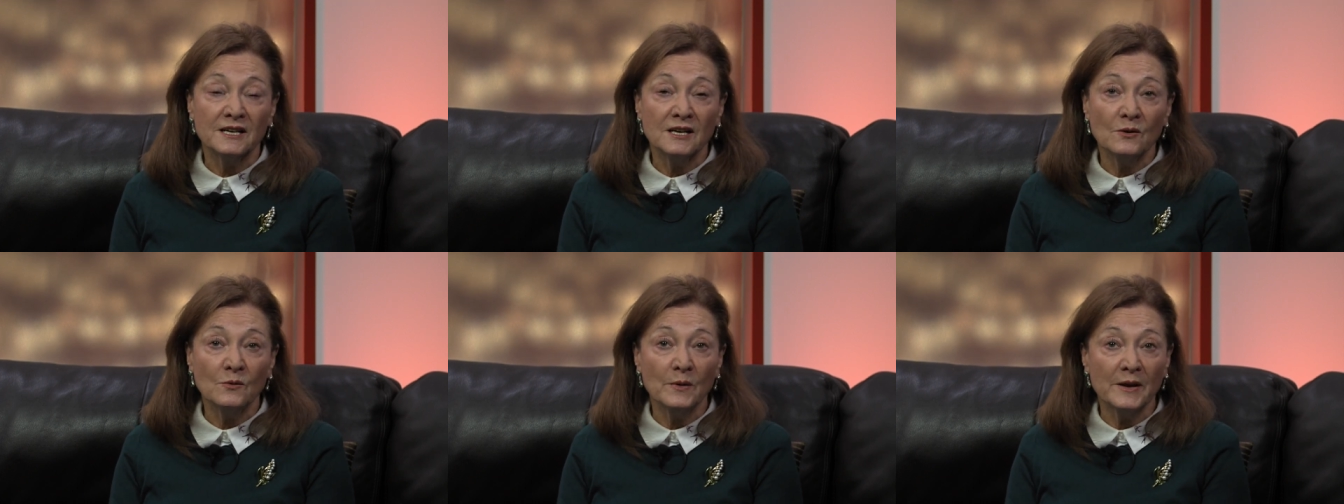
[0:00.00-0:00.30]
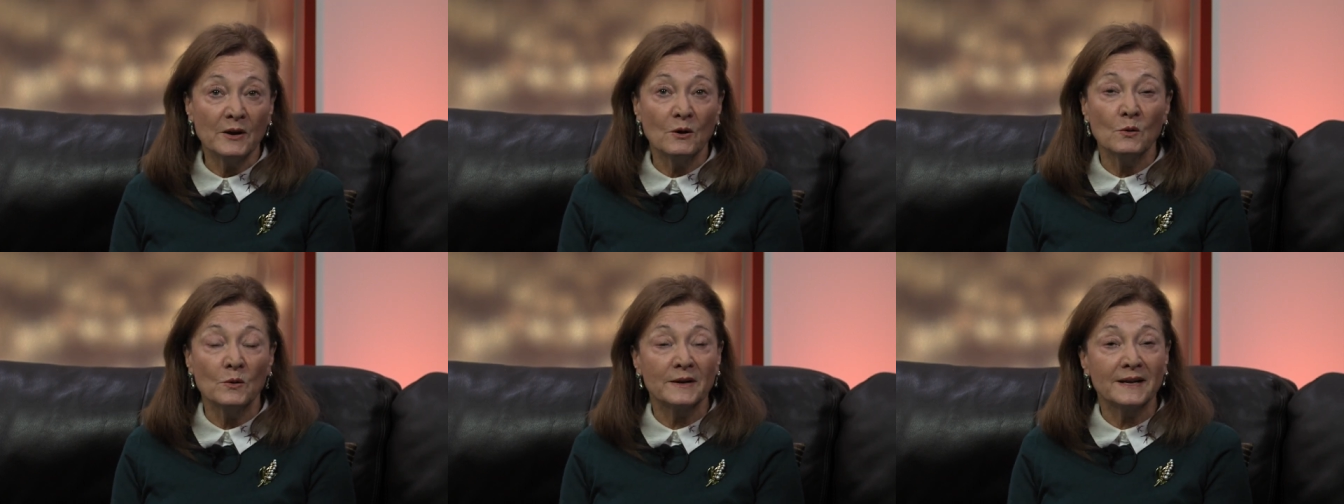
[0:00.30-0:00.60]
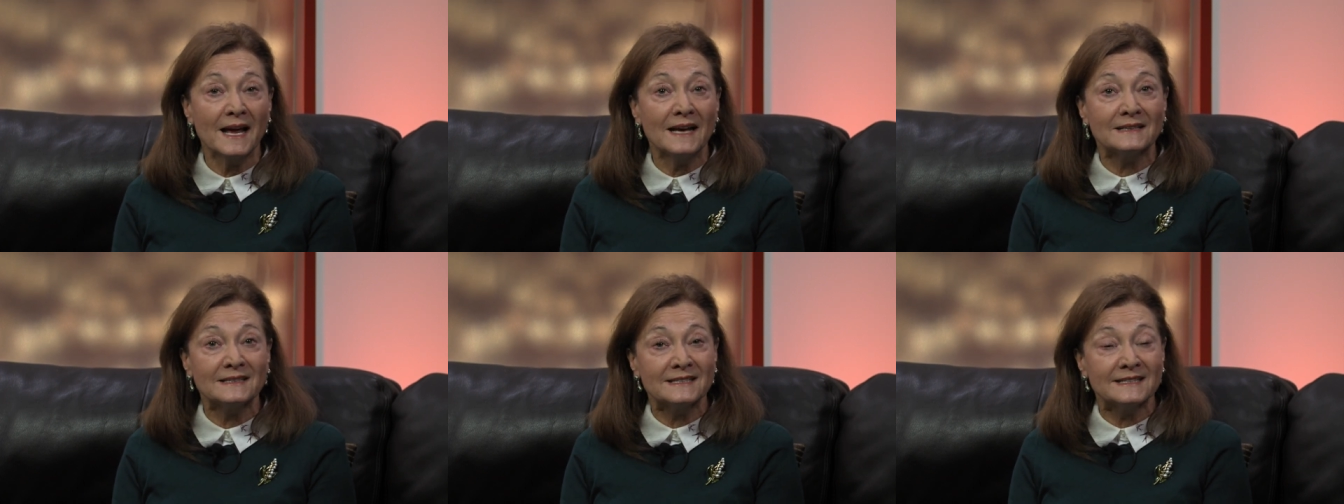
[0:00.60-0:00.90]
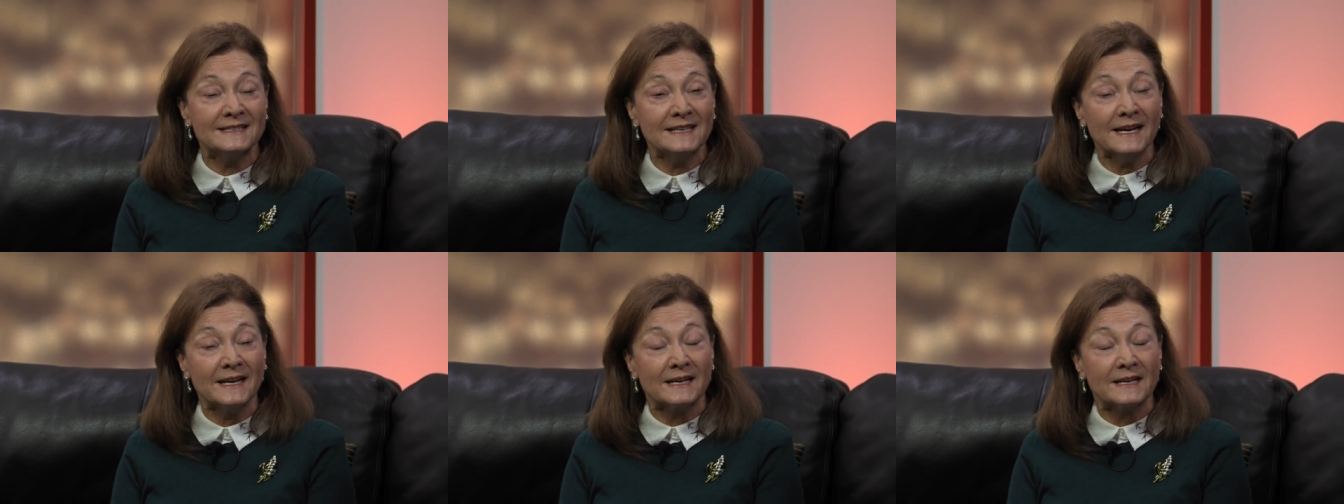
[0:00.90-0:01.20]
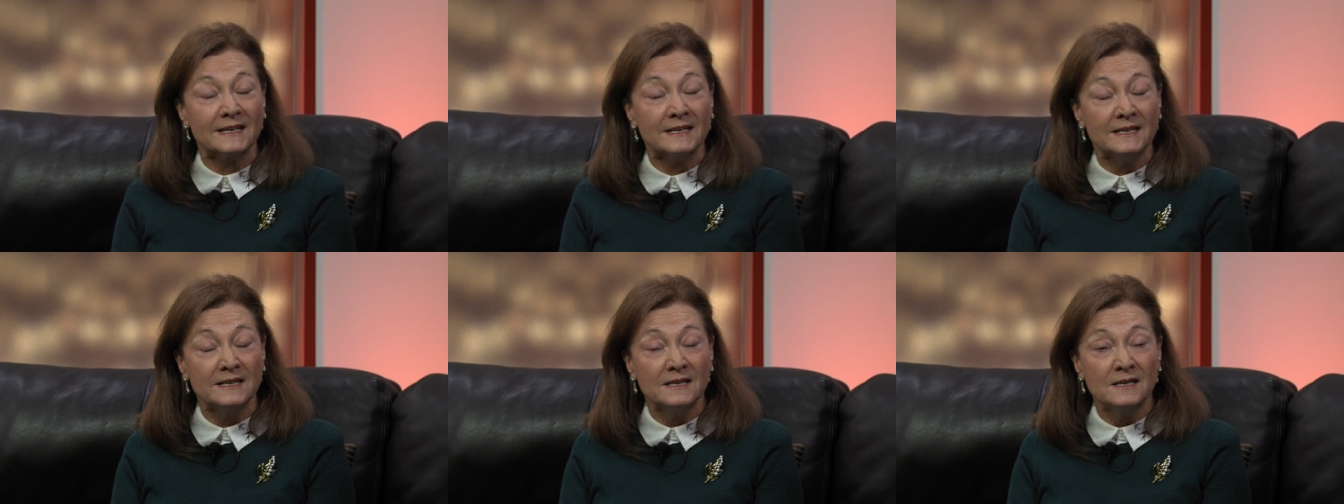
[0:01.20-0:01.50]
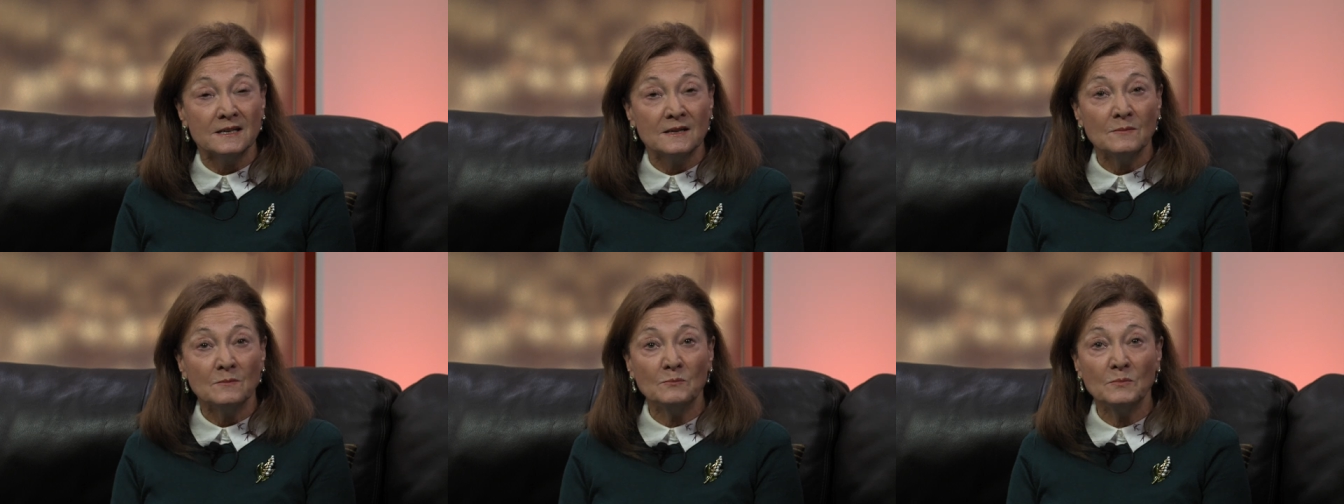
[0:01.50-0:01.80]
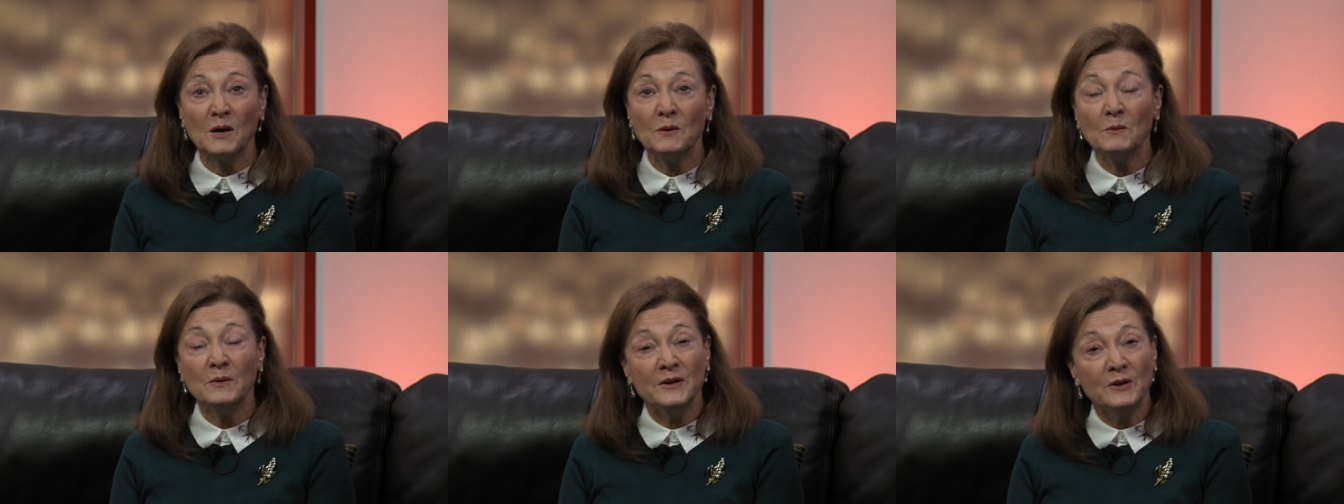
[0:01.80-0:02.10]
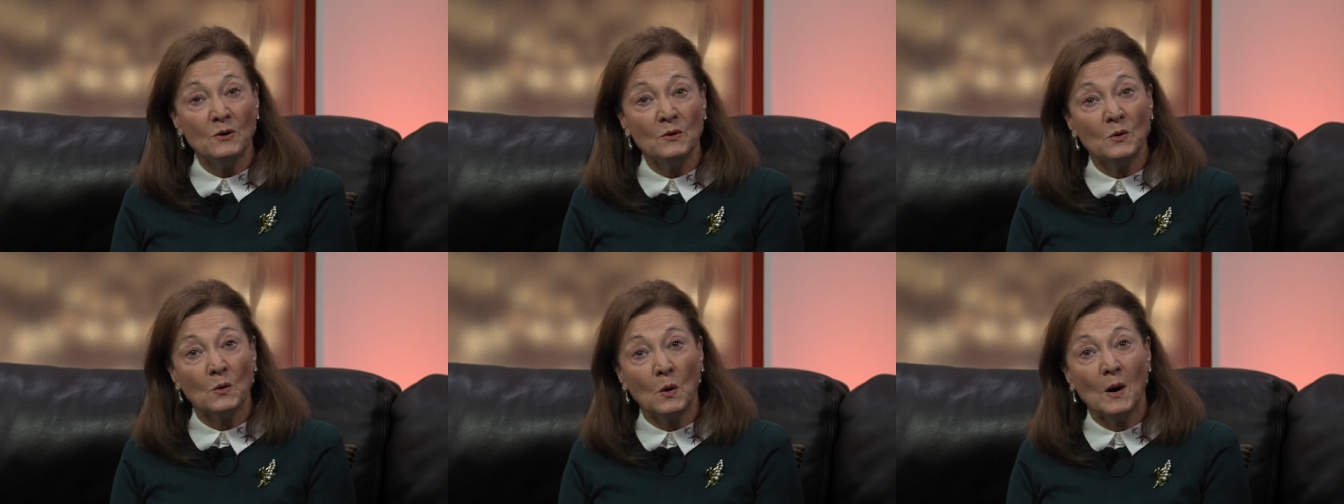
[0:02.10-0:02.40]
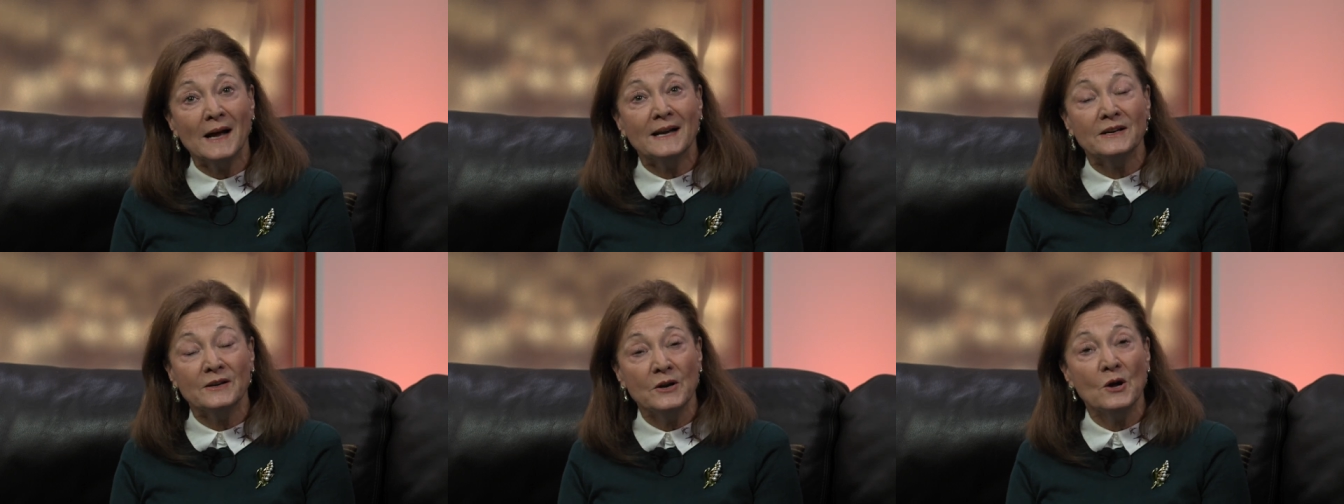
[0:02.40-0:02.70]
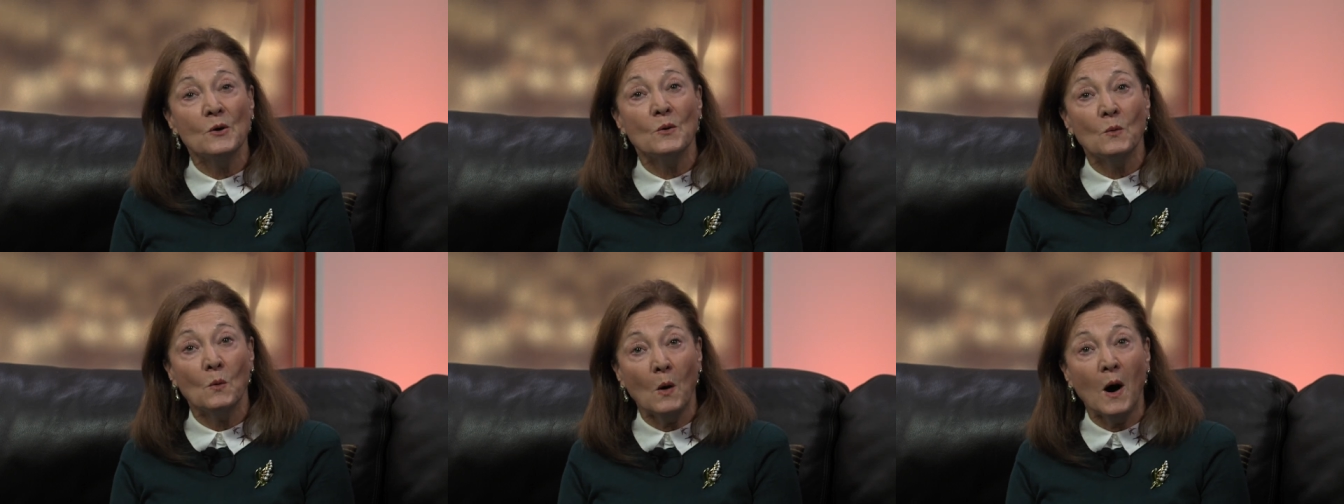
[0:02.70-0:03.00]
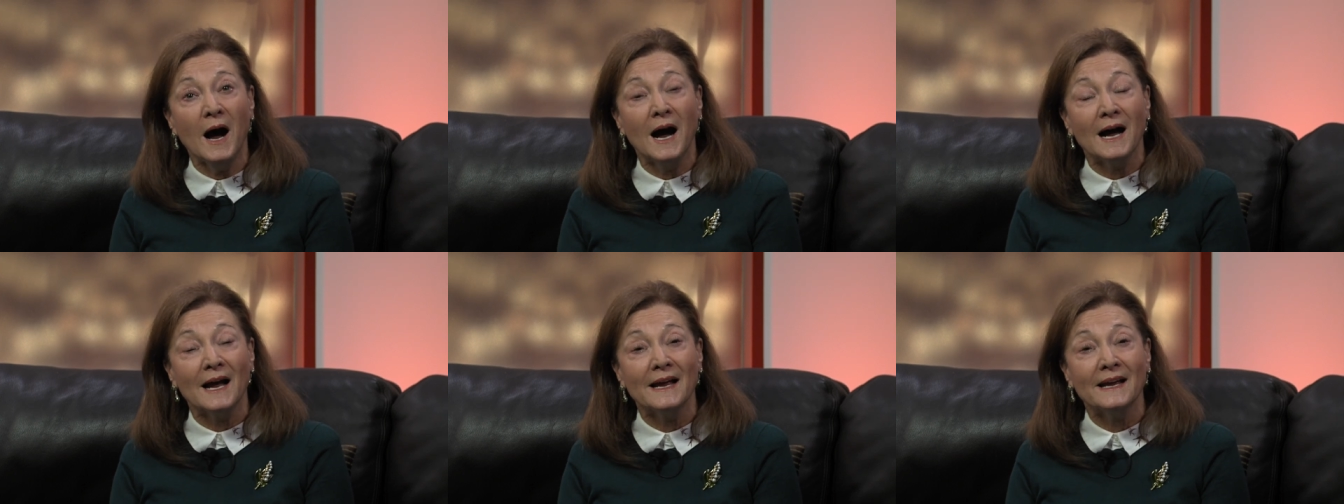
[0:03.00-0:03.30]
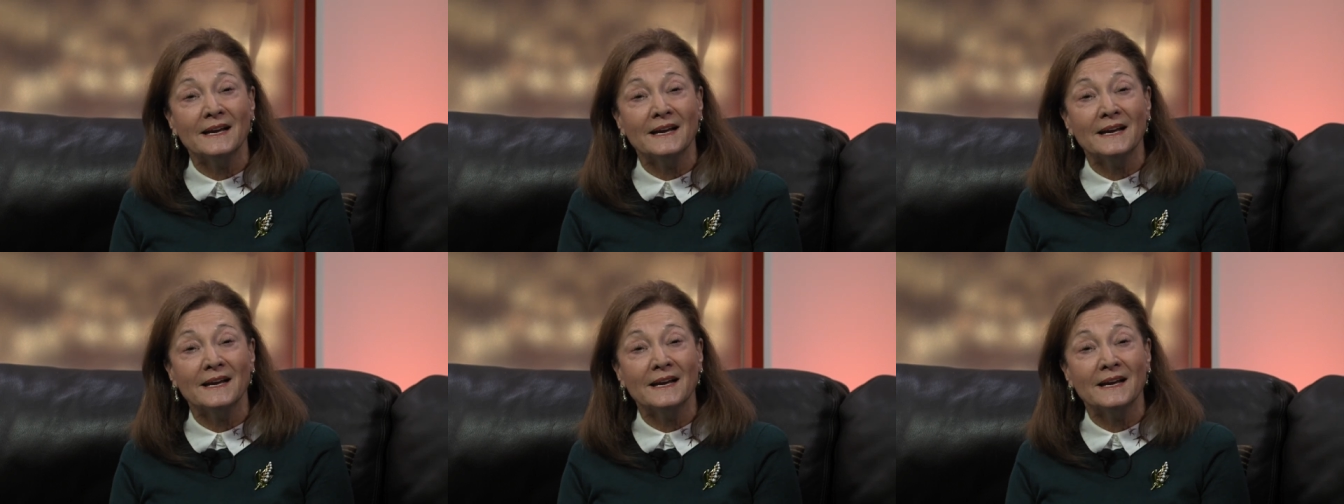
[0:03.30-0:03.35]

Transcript: we all get sick, but we don't quite know why.